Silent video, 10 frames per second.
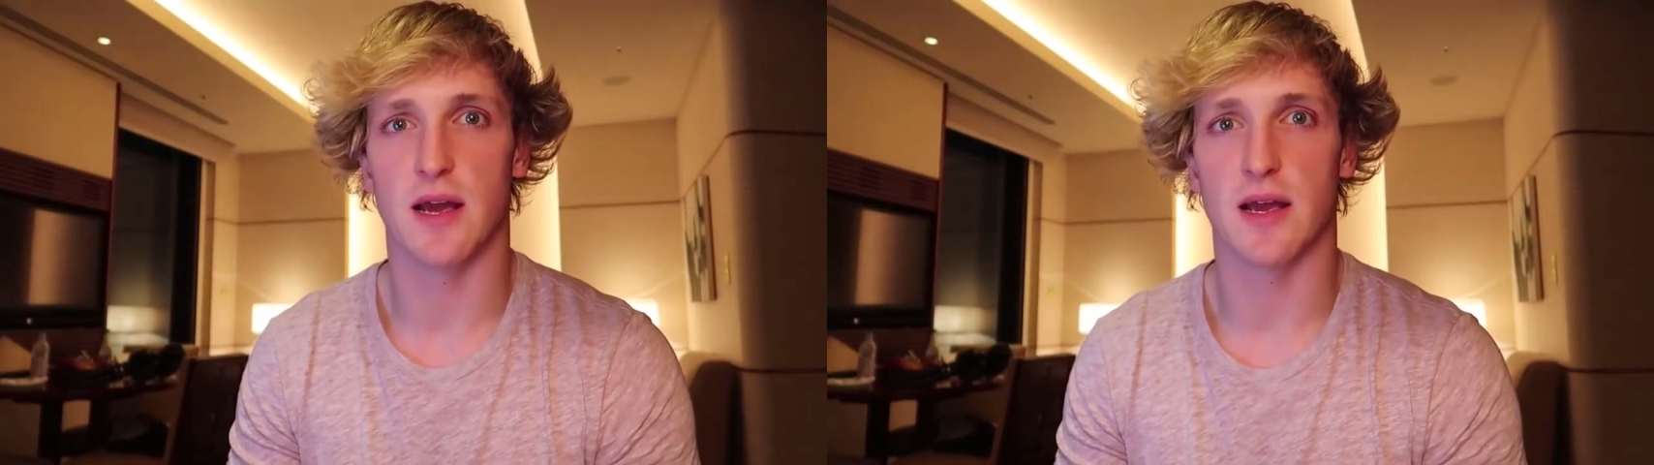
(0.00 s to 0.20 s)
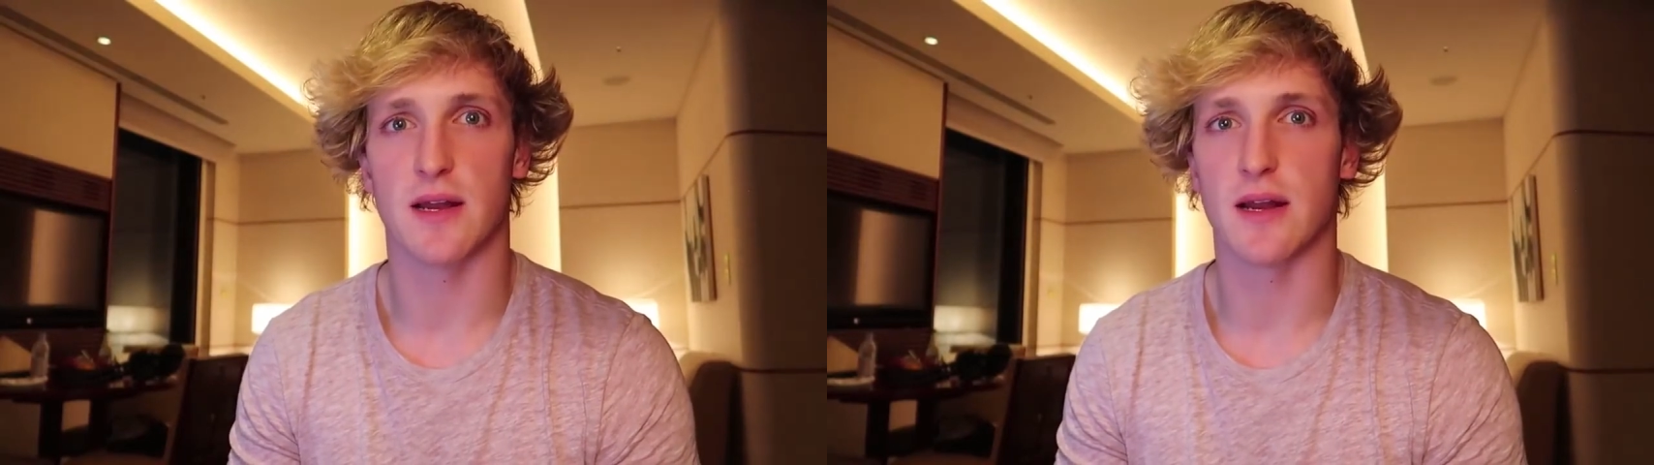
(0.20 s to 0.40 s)

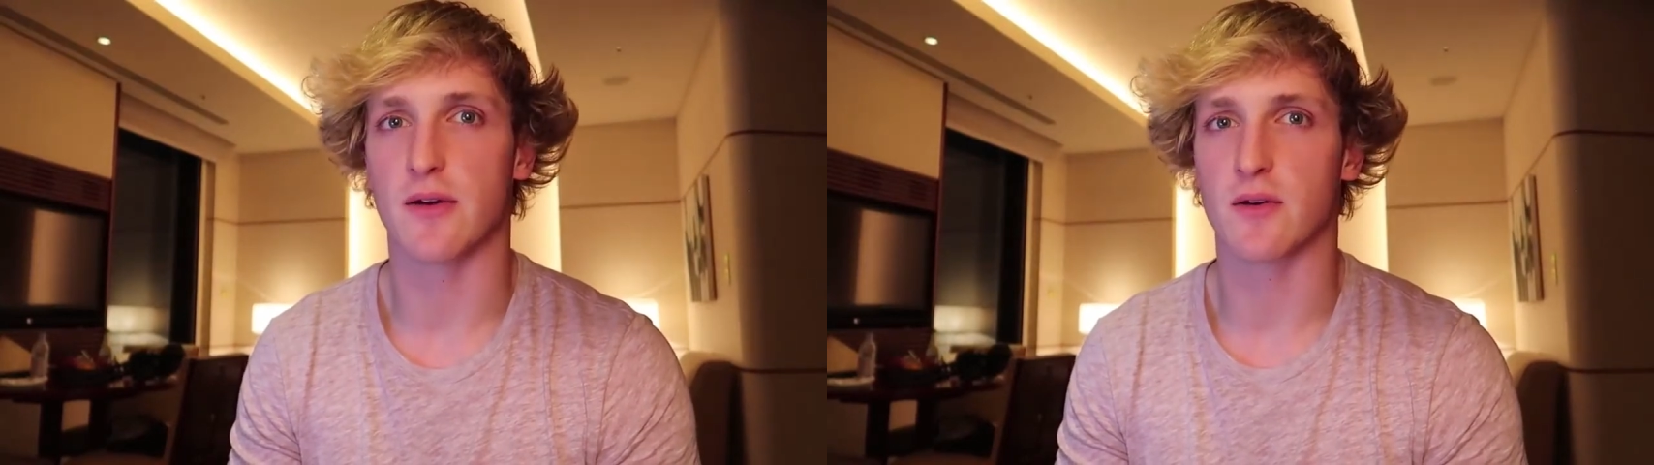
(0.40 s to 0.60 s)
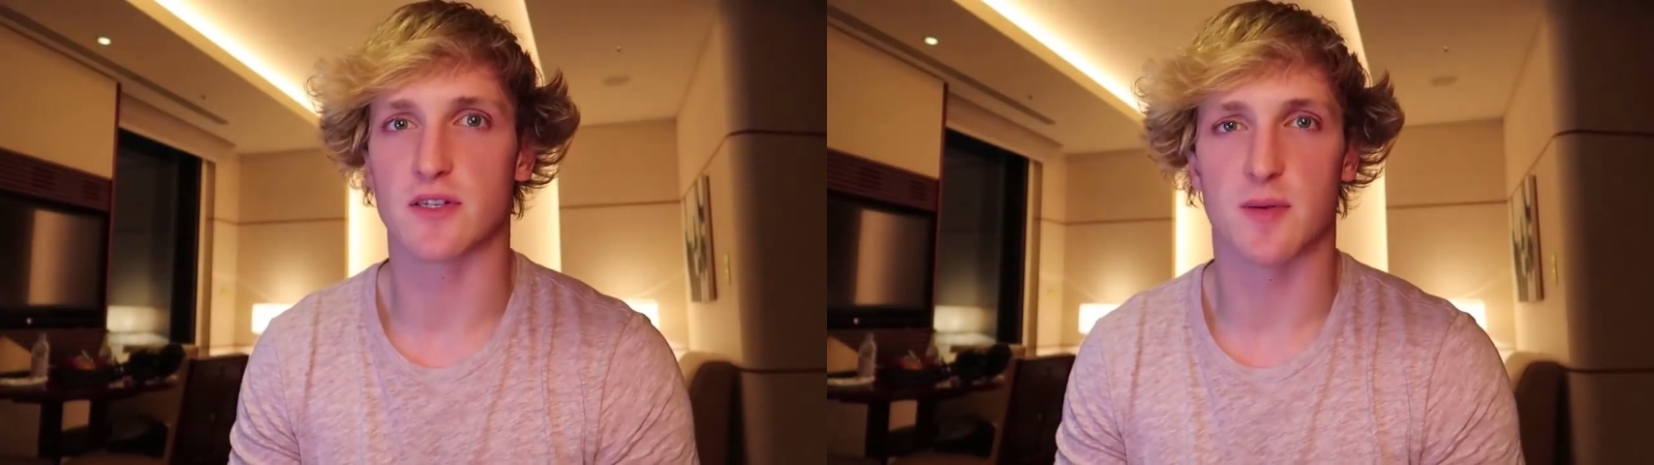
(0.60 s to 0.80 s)
and I
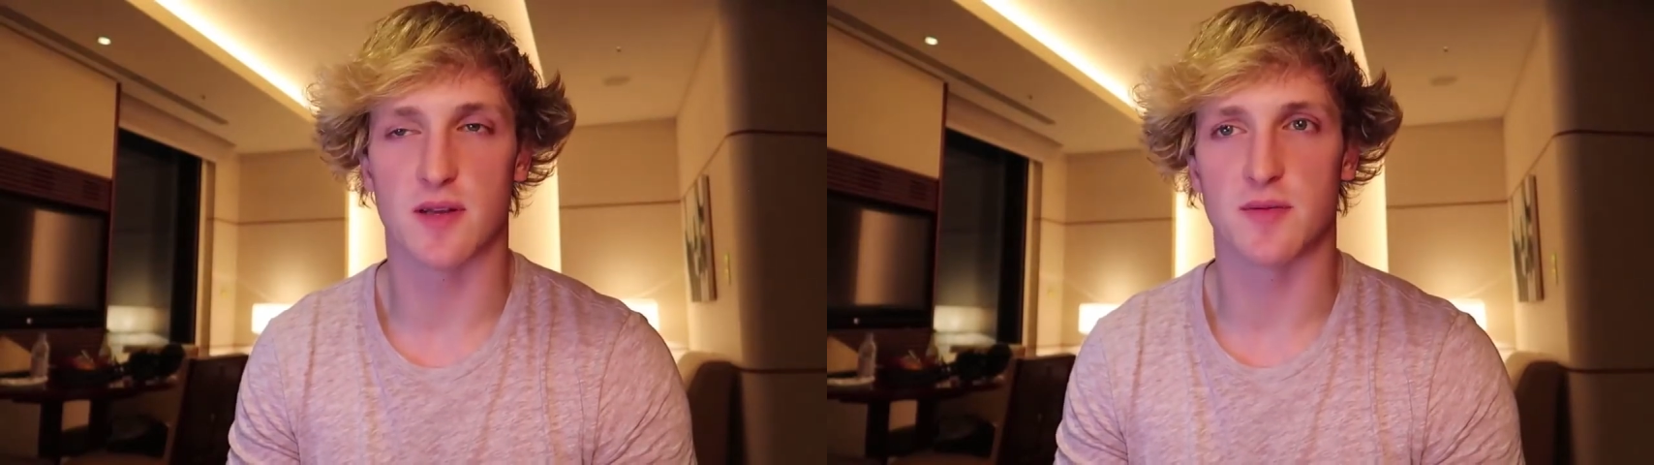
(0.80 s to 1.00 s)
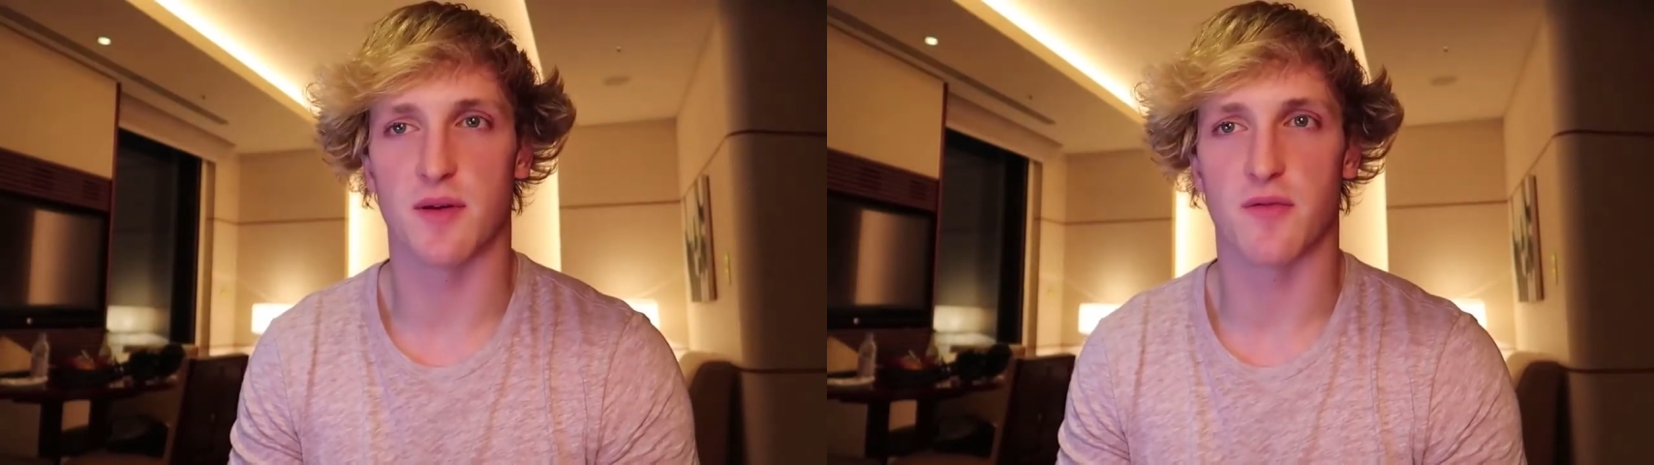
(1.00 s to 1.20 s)
don't
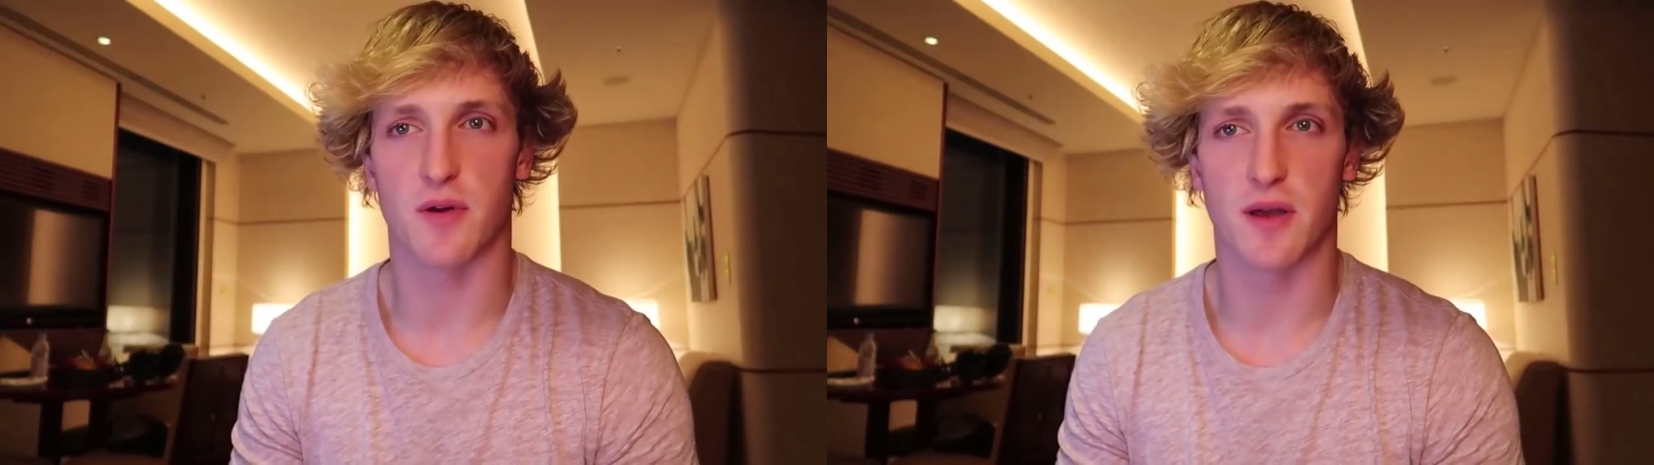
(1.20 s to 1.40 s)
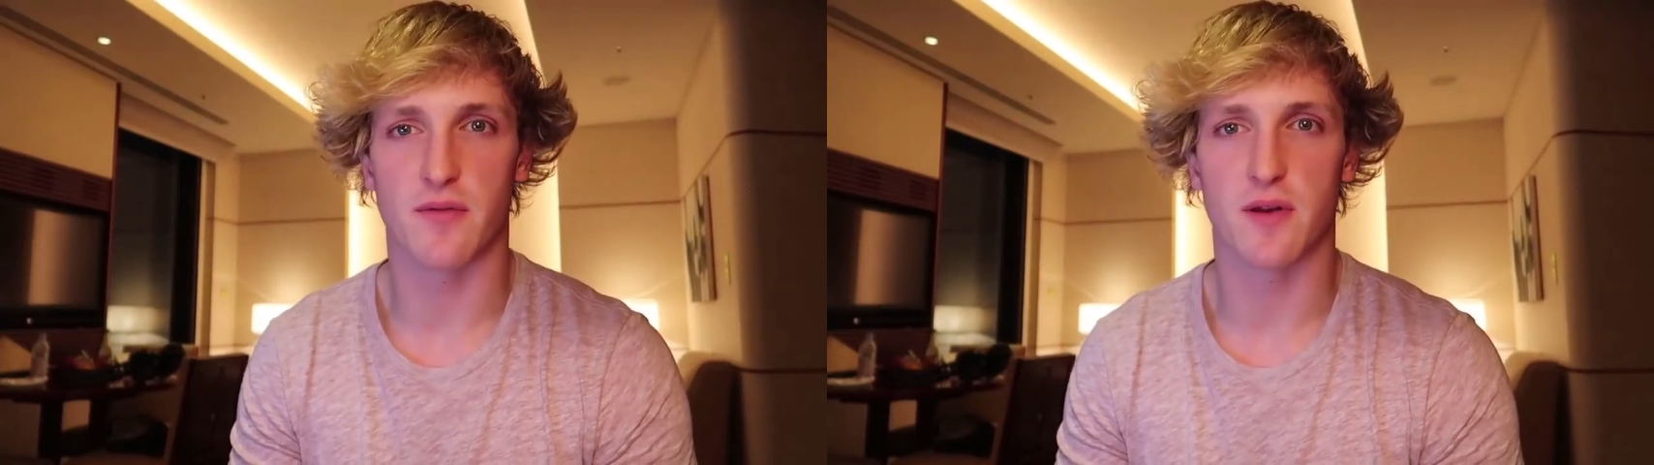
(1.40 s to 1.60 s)
expect to be
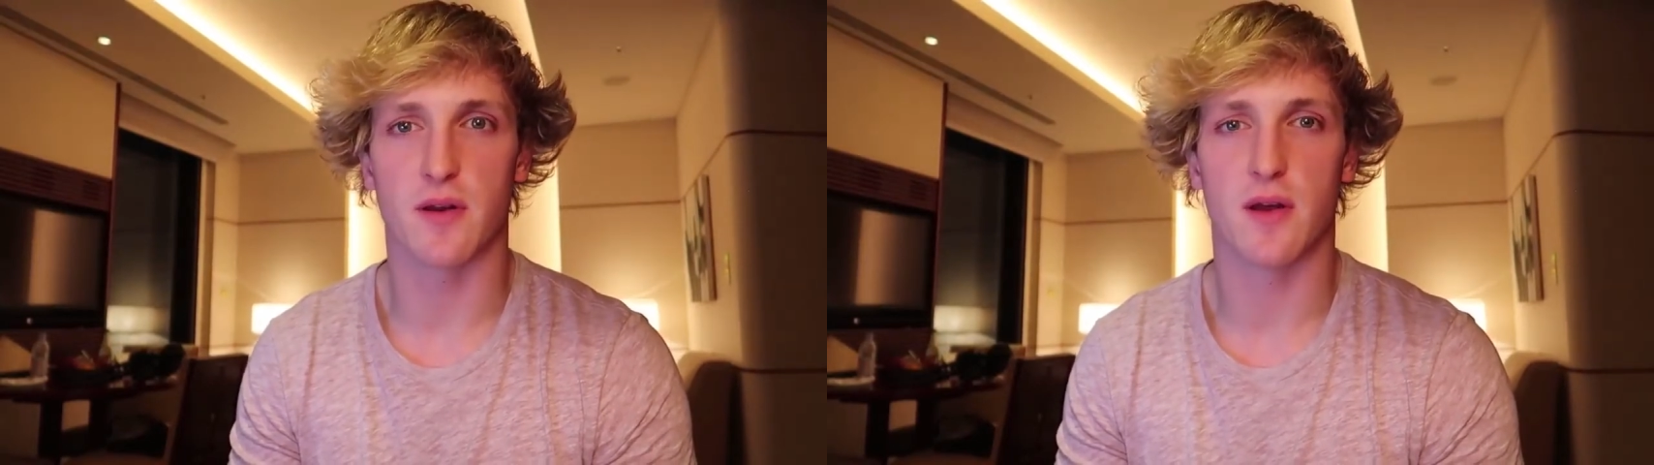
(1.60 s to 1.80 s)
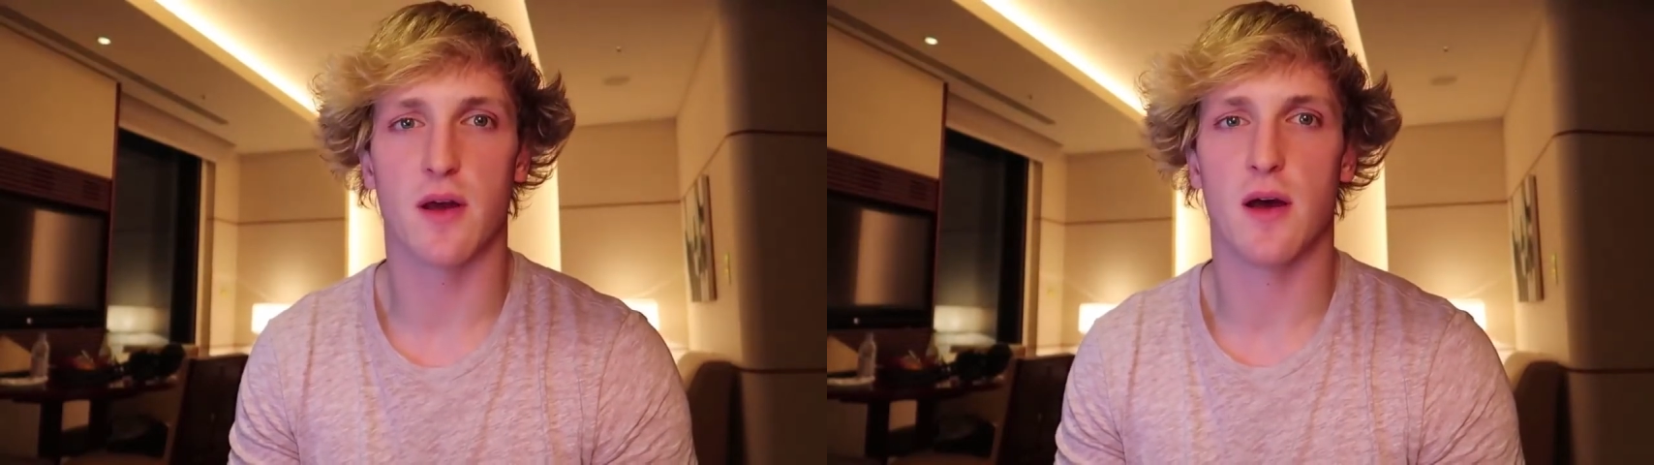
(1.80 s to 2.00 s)
forgiven.